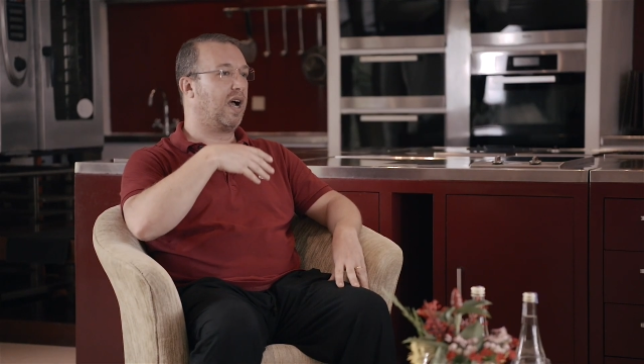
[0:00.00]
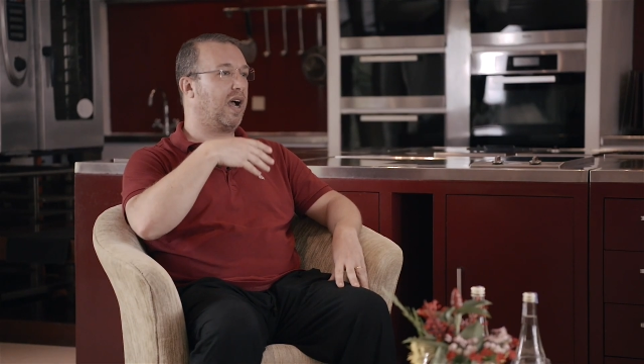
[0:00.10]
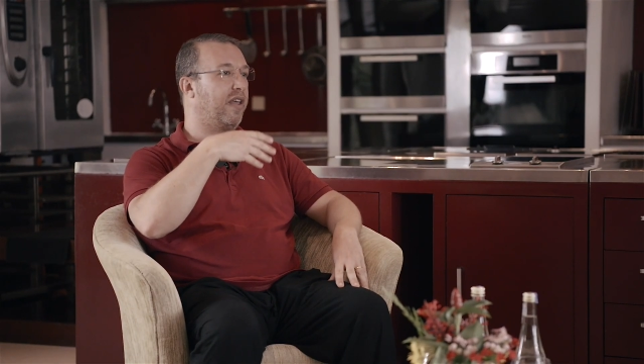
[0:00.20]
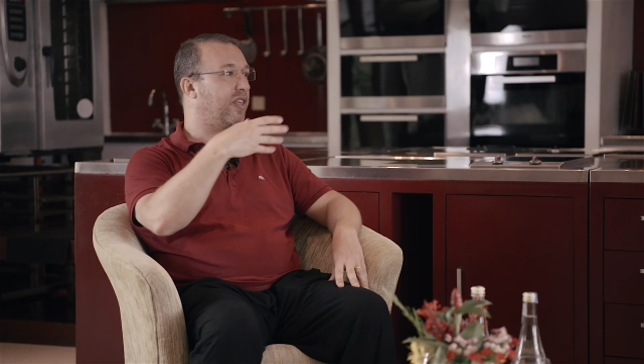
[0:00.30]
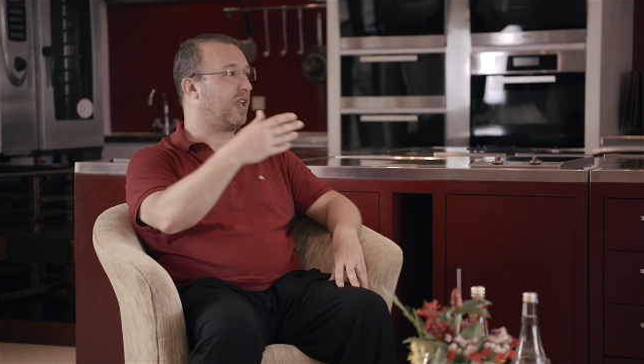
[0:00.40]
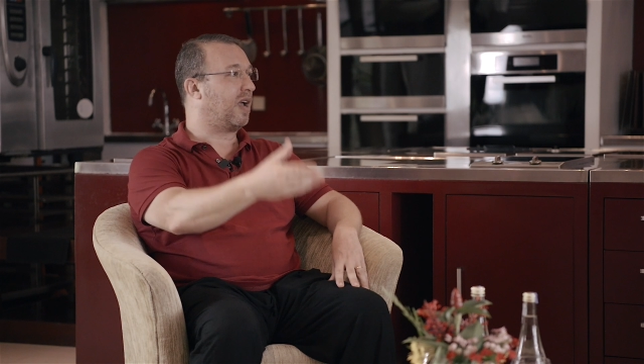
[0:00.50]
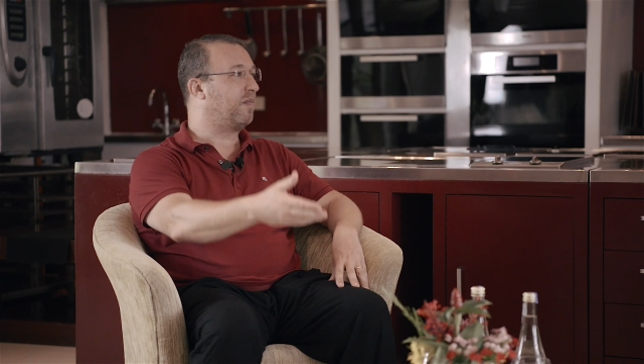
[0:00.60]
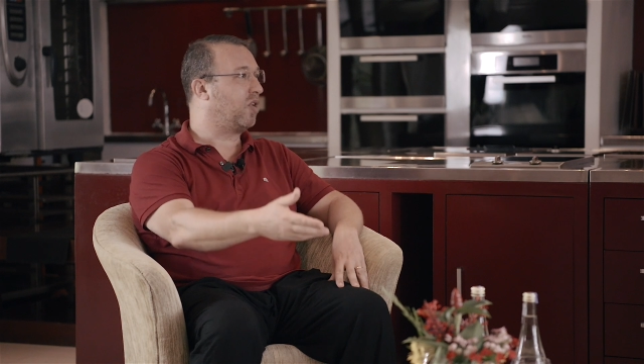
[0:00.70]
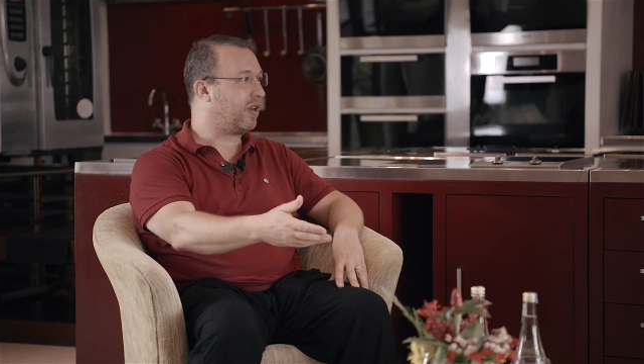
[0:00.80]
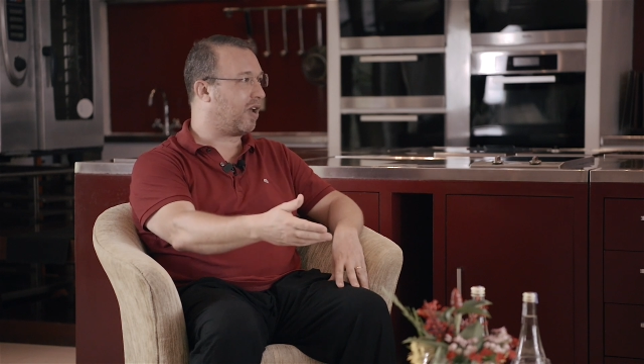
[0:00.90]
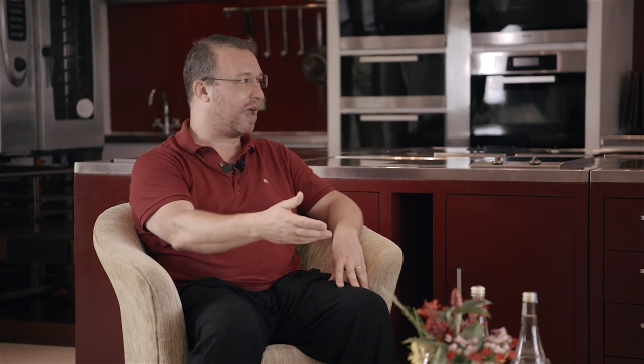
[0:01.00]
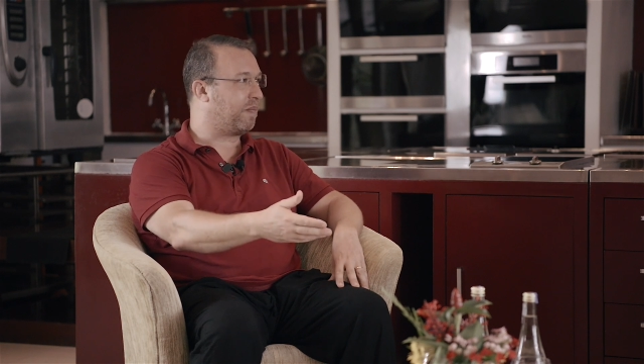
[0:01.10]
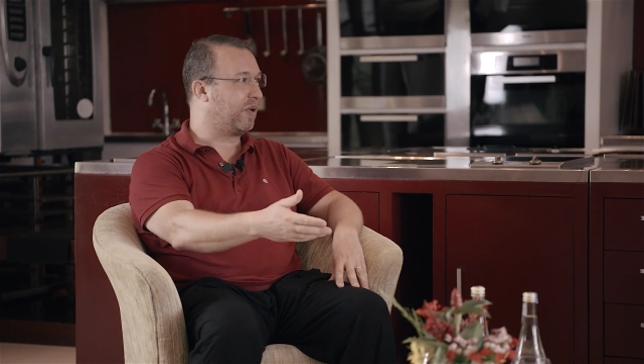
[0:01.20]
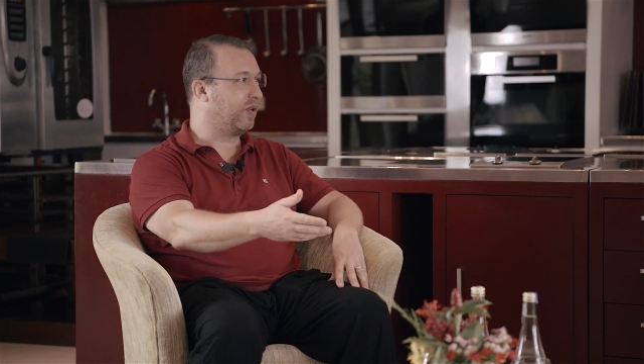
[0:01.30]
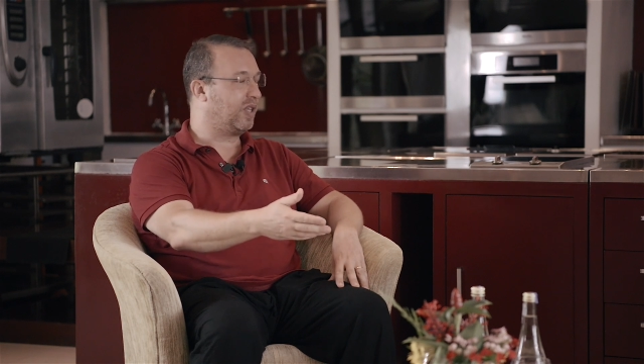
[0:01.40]
I think I'm not
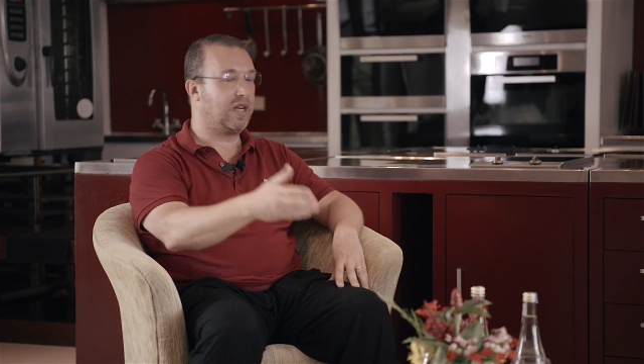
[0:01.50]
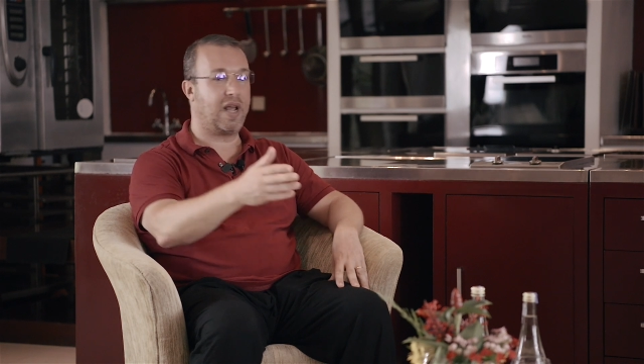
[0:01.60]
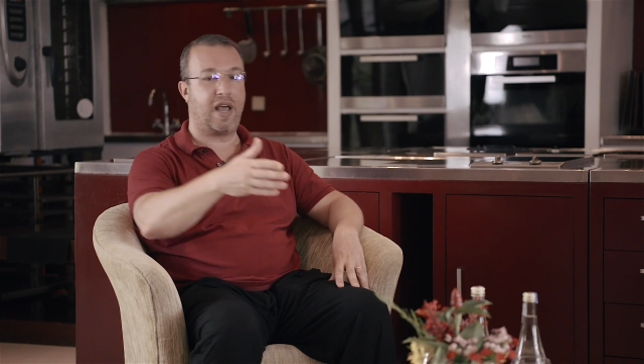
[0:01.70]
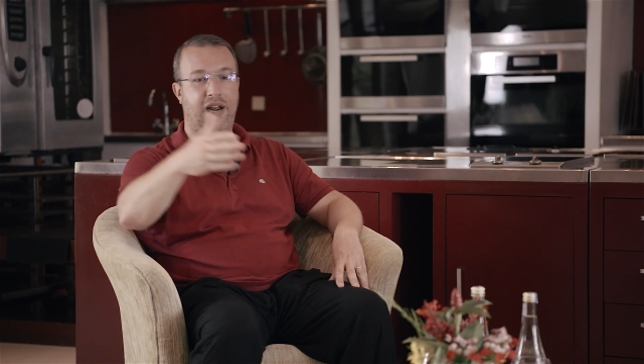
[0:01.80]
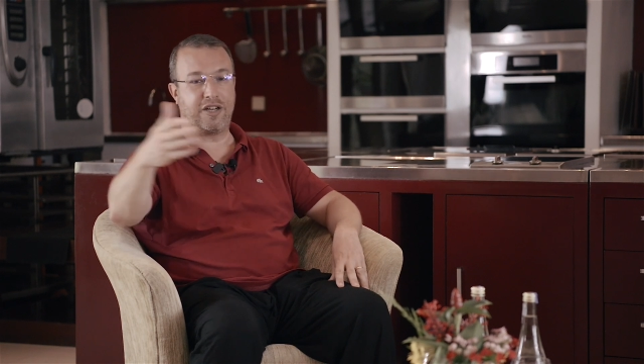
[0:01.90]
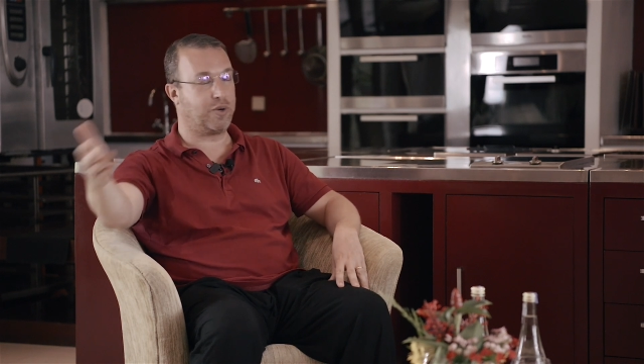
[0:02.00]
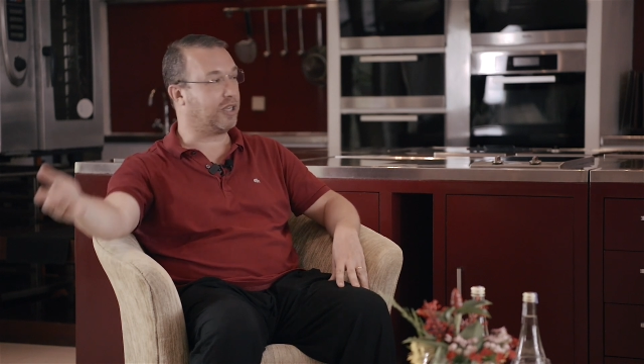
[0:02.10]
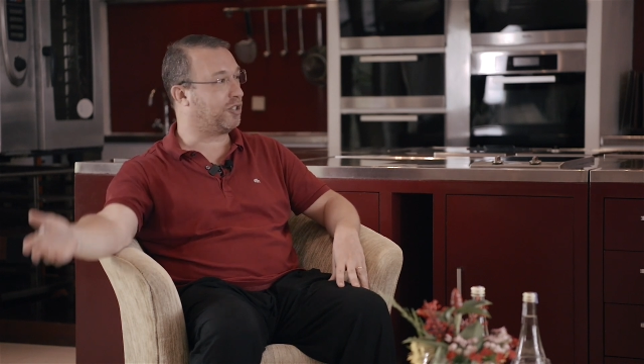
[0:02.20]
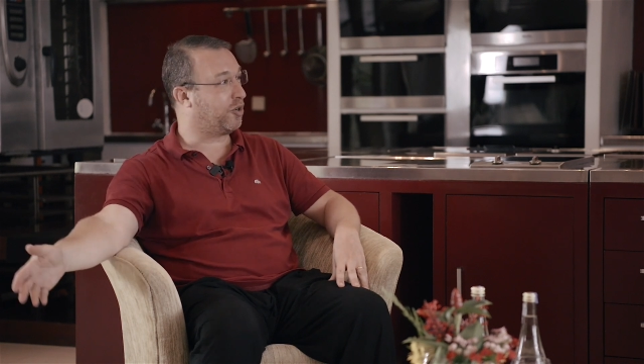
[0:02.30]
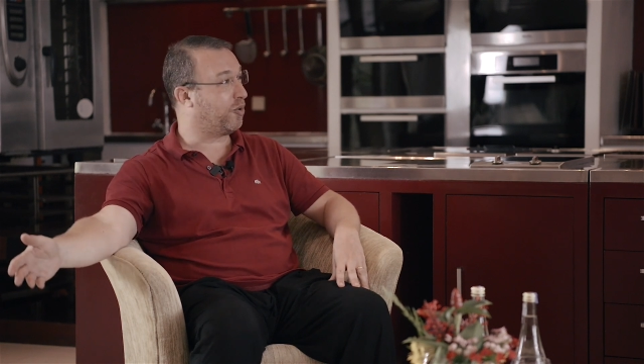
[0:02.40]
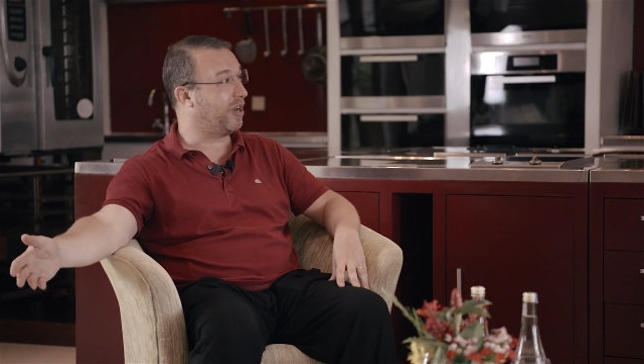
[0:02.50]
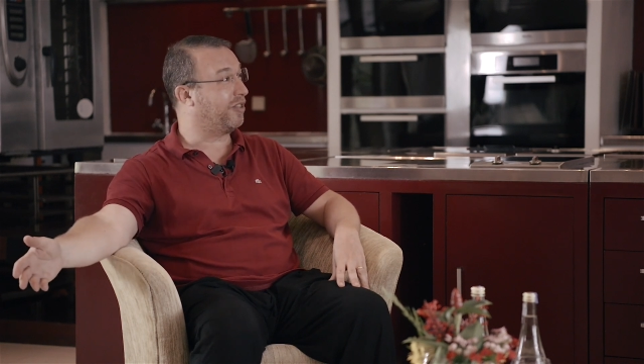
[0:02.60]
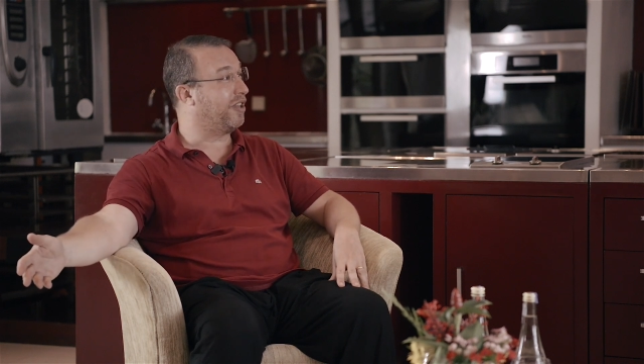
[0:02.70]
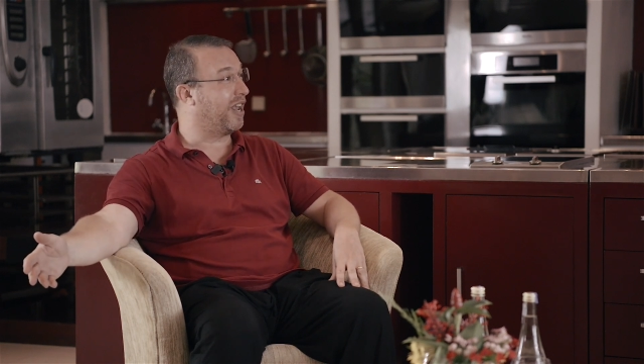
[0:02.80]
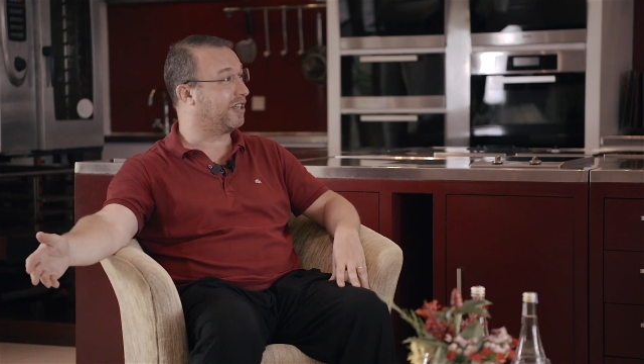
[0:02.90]
happy with it and I try to create
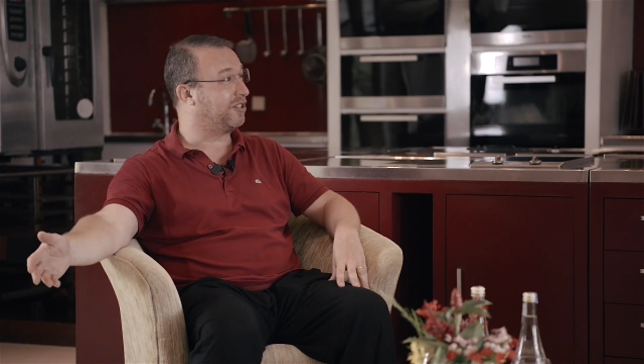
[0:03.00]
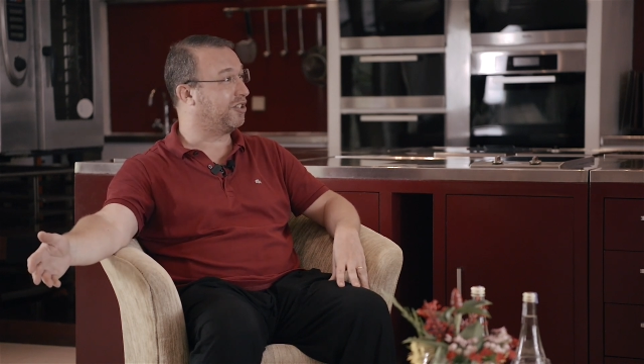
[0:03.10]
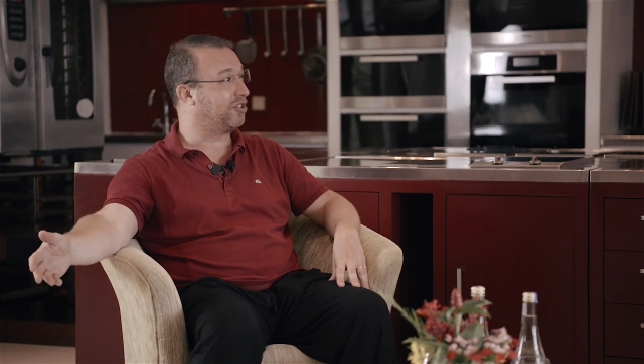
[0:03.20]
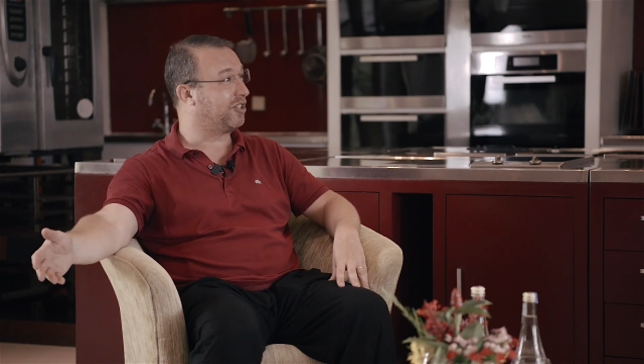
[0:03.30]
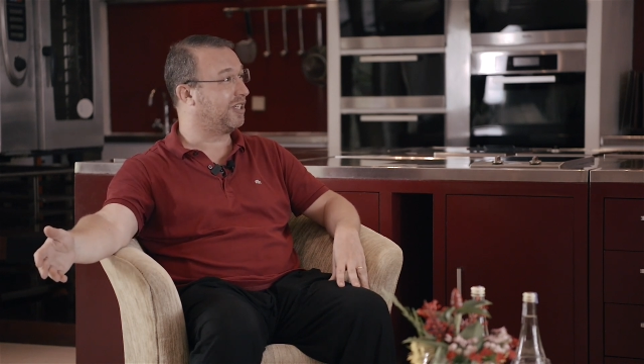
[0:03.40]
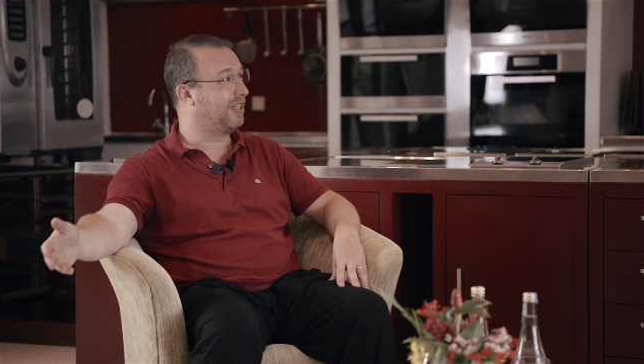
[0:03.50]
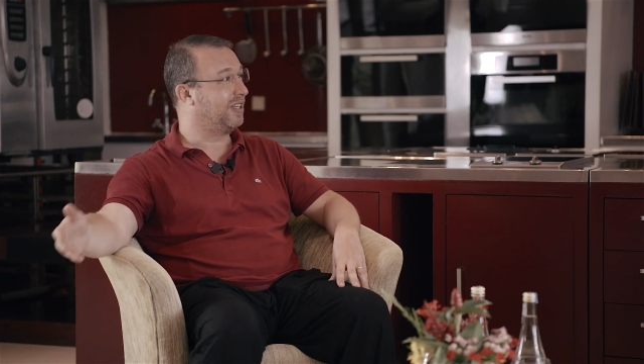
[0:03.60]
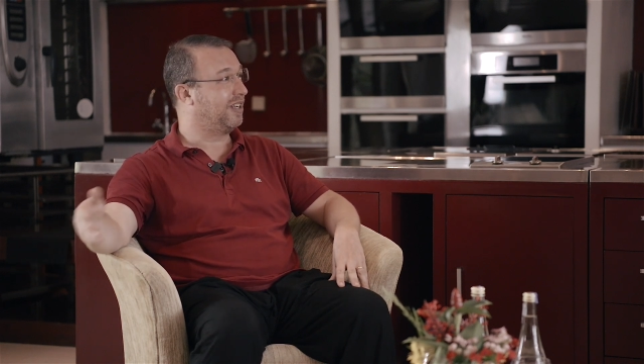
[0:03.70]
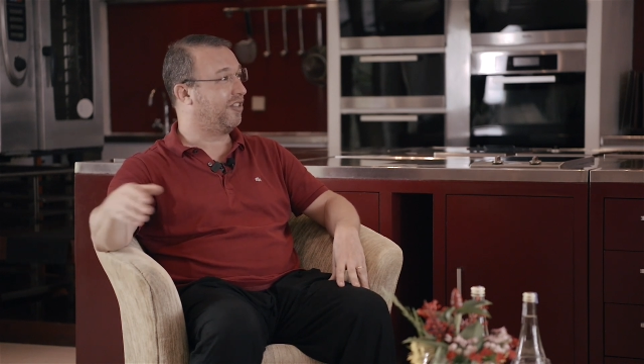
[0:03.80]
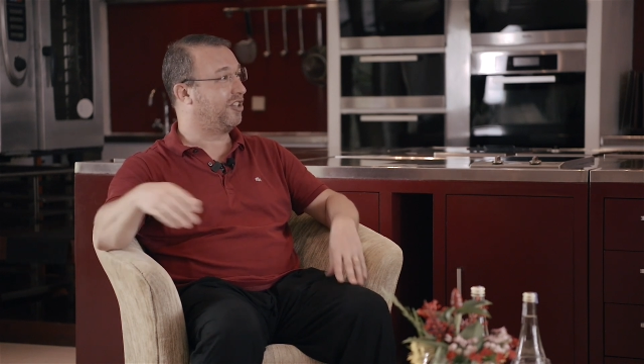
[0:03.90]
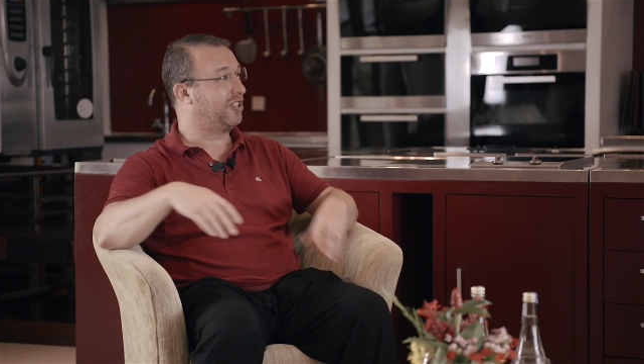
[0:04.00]
the next dish. And this